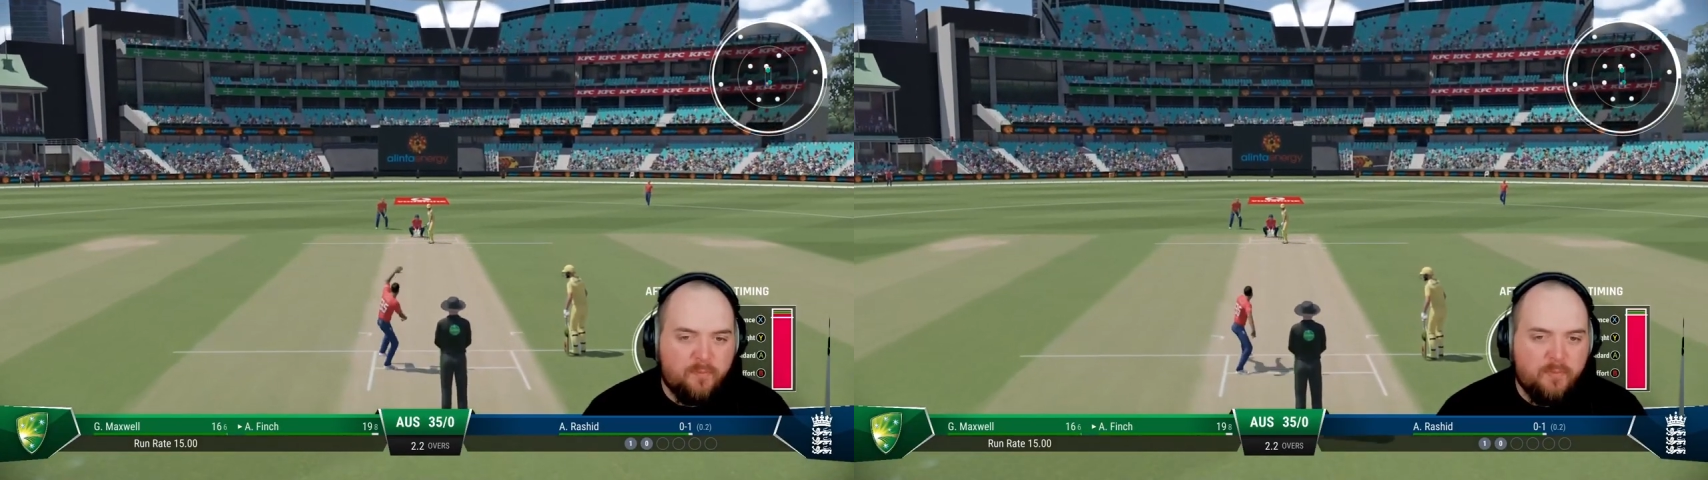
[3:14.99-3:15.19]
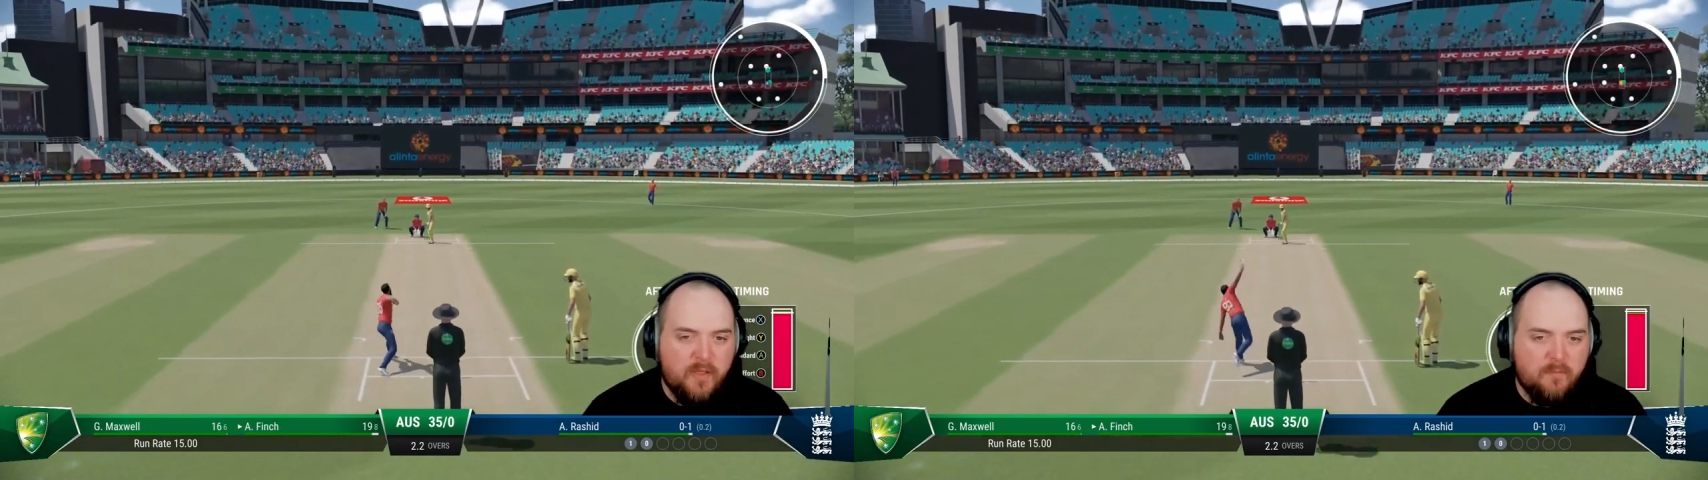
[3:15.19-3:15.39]

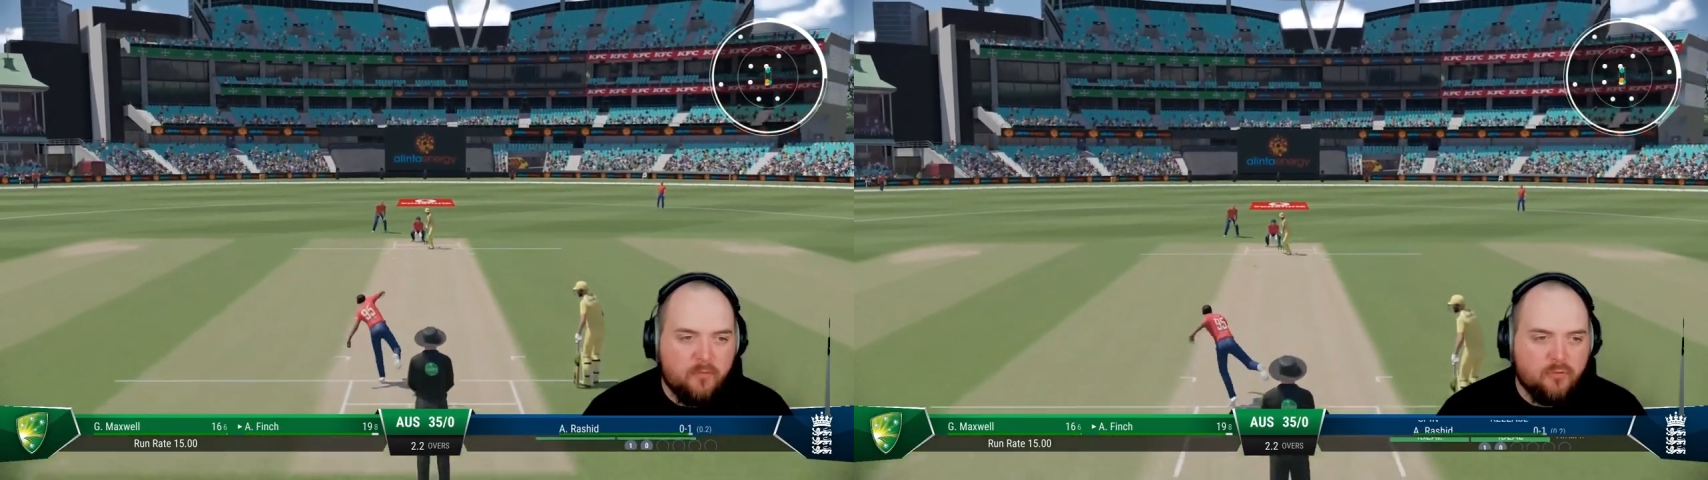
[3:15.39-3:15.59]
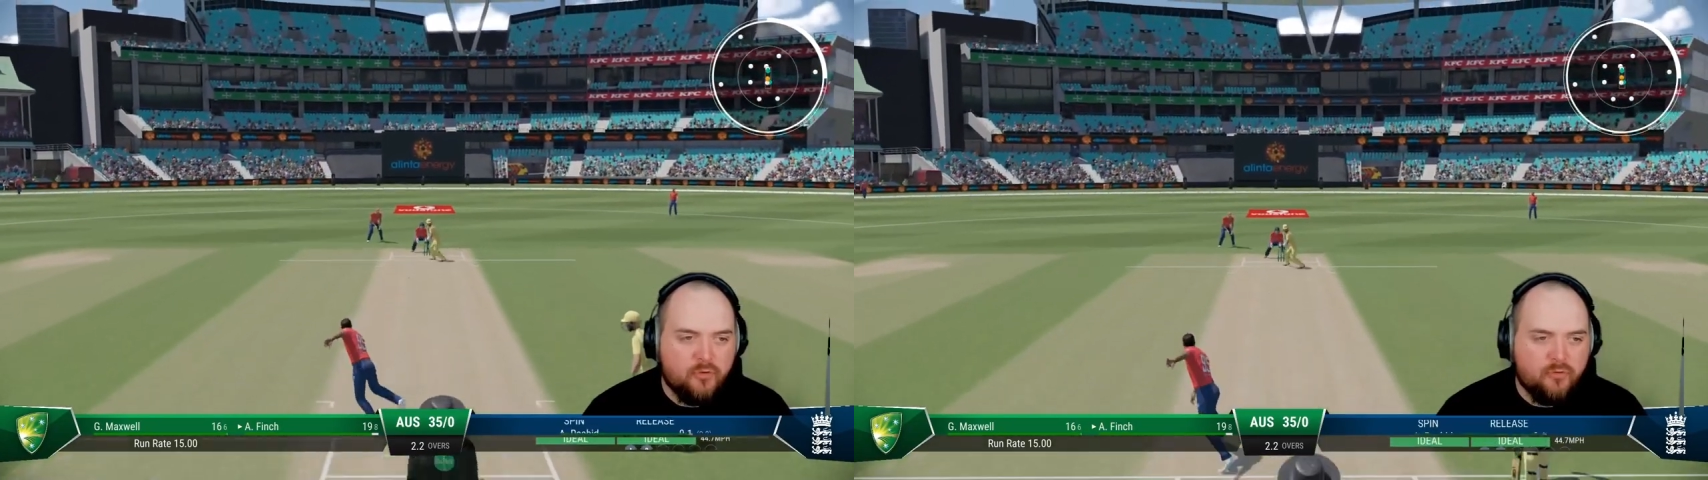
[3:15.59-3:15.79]
bit
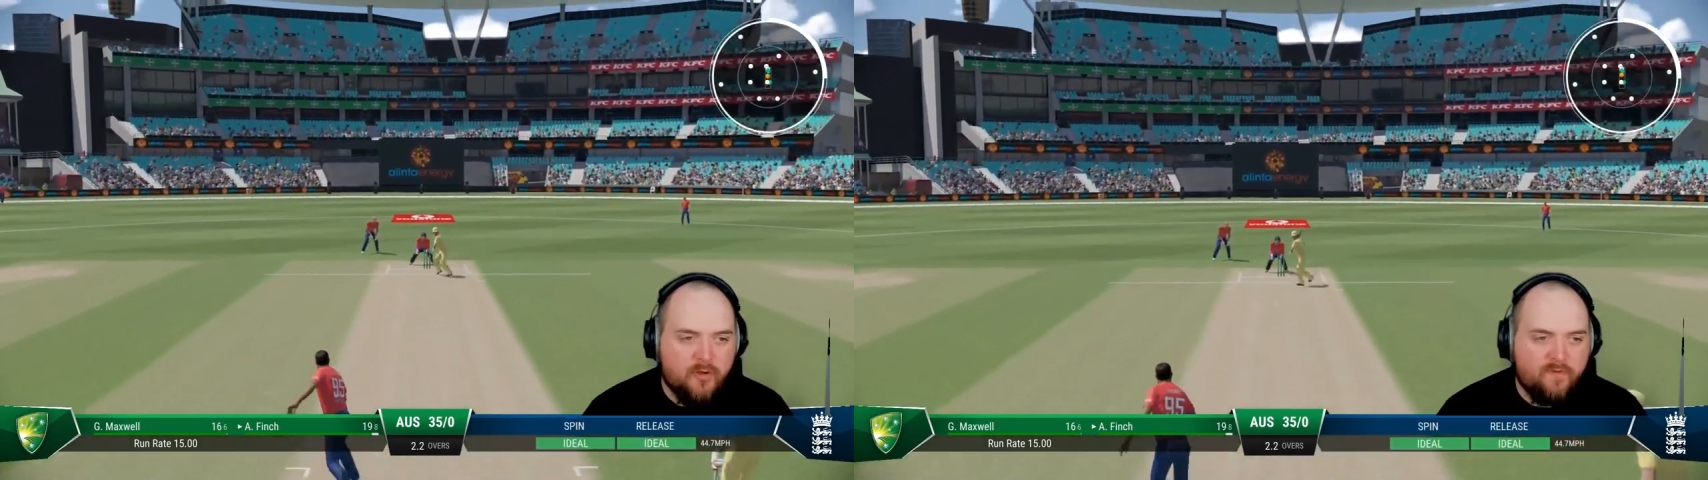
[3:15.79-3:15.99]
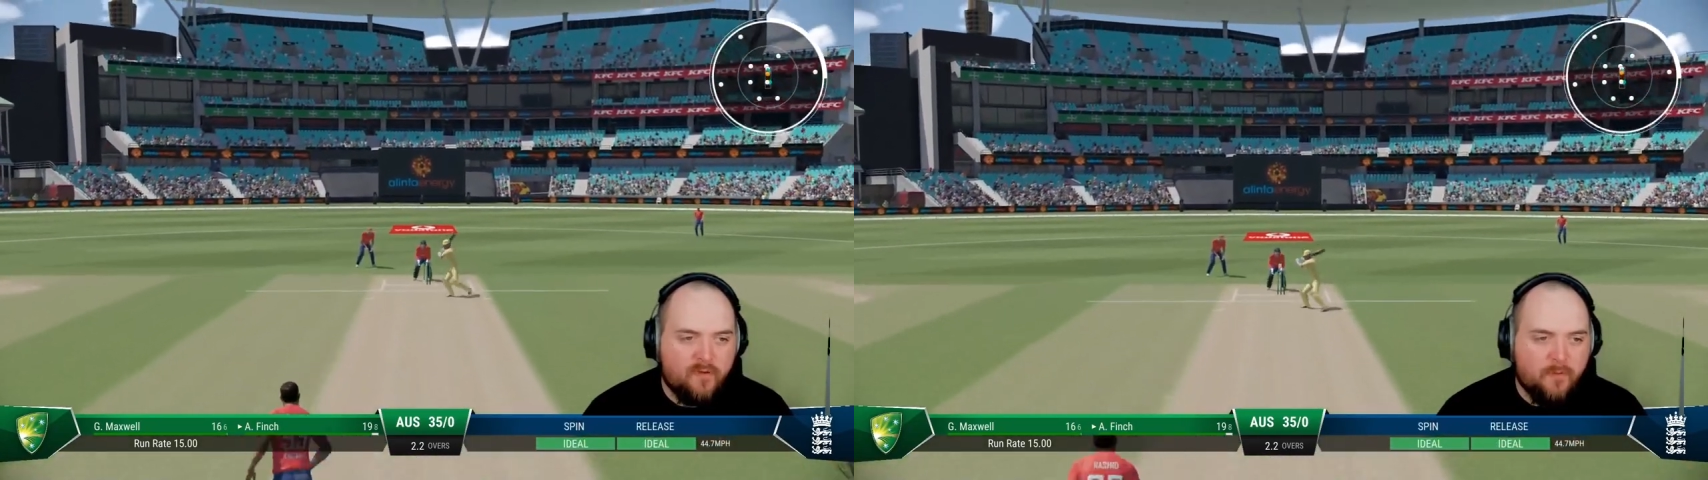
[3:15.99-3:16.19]
more
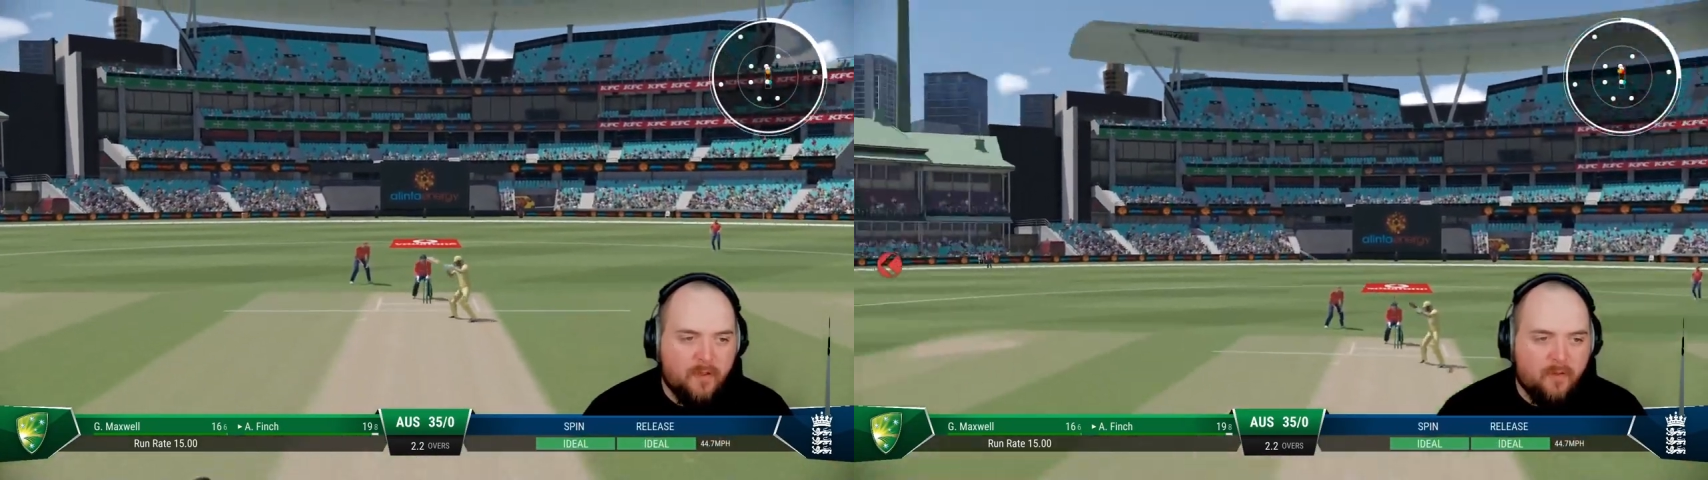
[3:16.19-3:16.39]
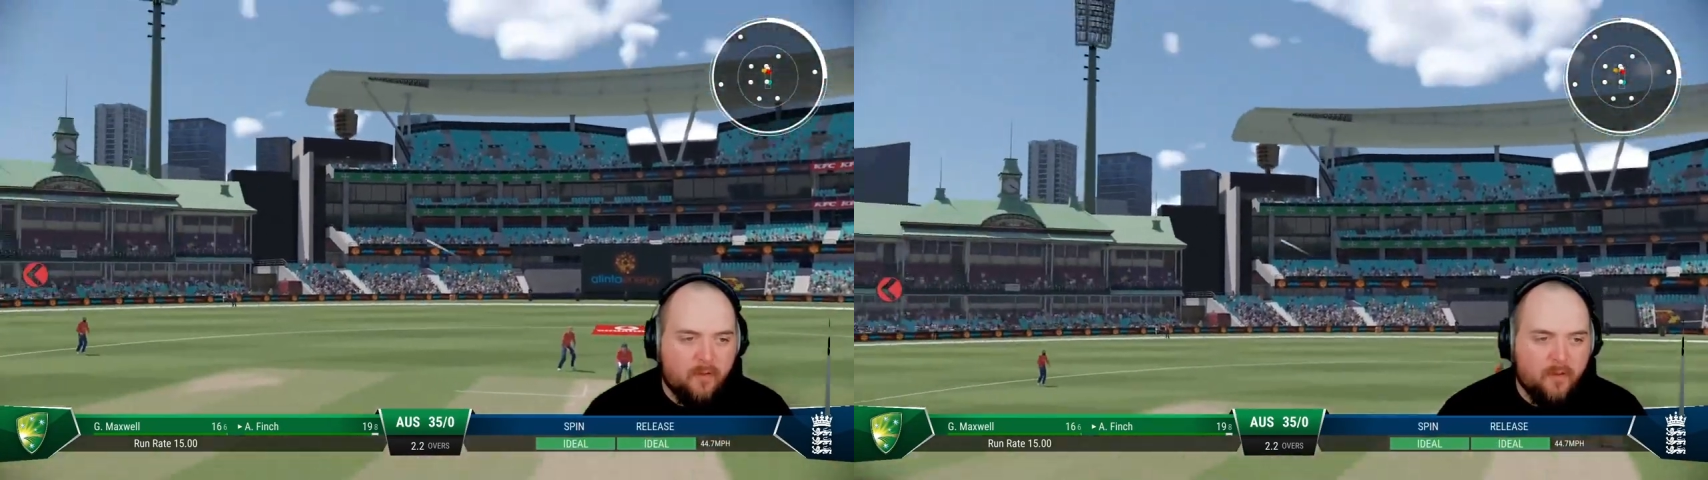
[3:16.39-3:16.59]
drift
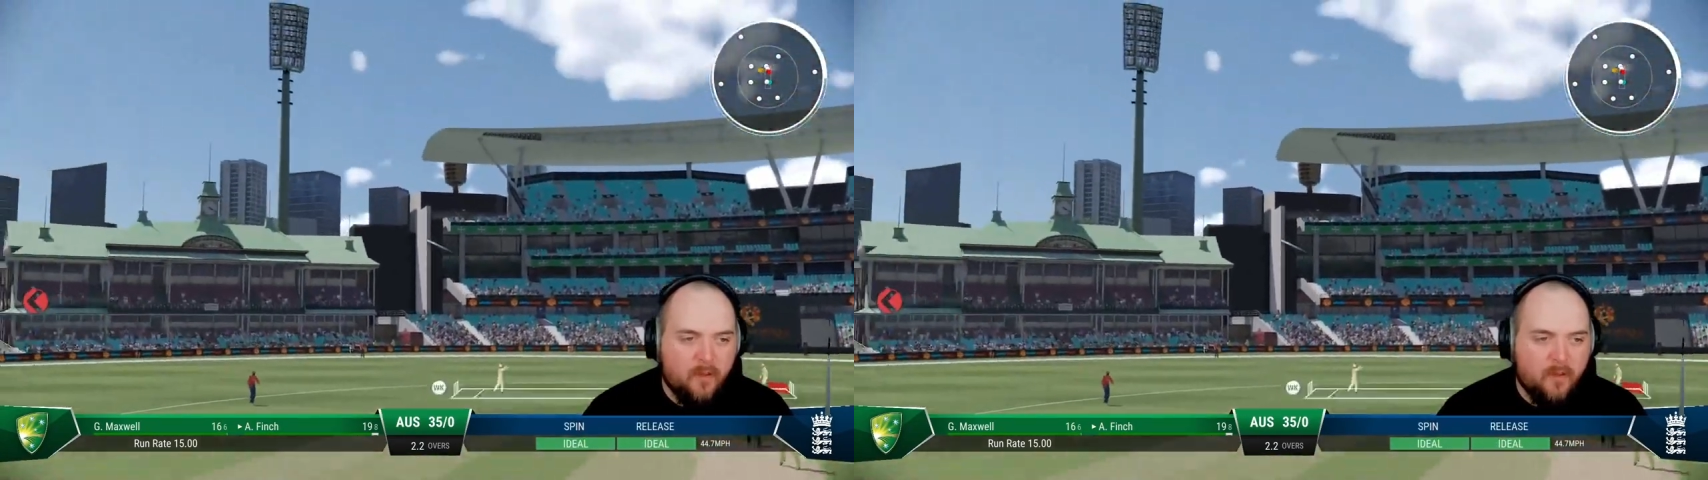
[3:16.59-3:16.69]
about.